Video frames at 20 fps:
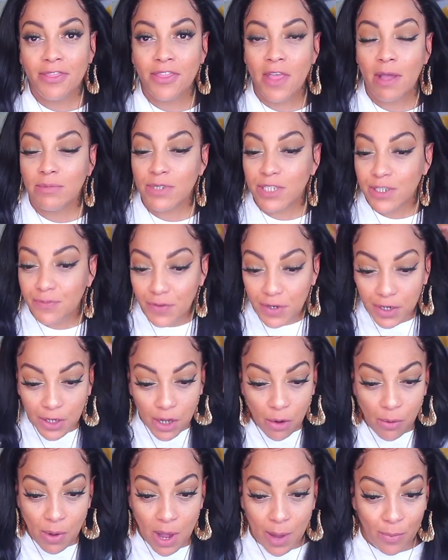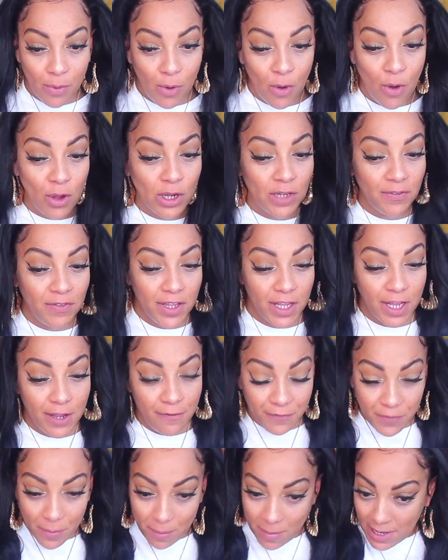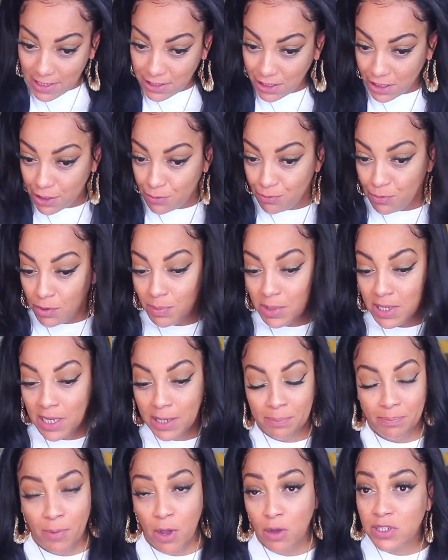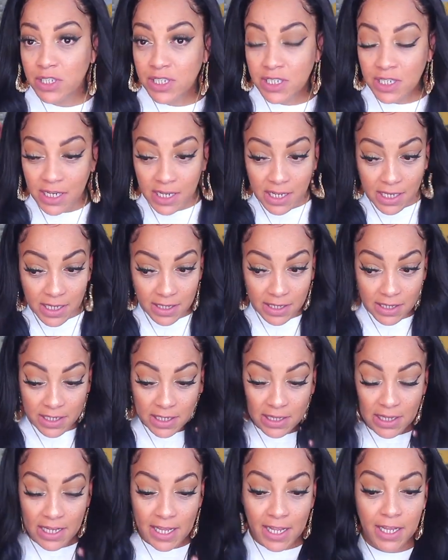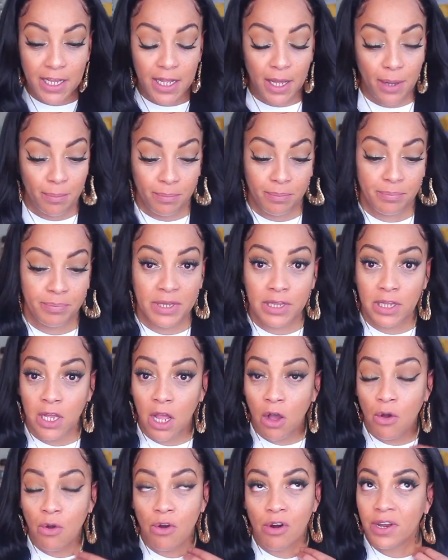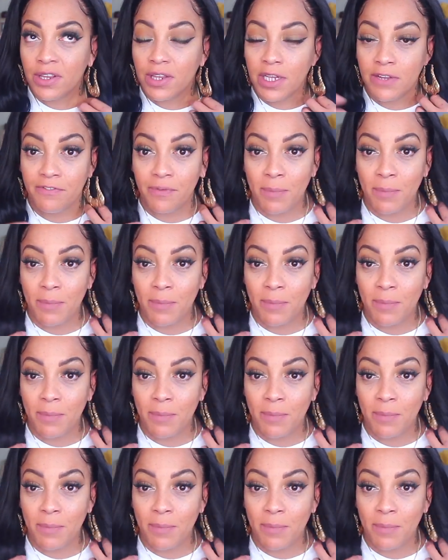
Thumbs the video up. All of the information will be posted in the link below or in the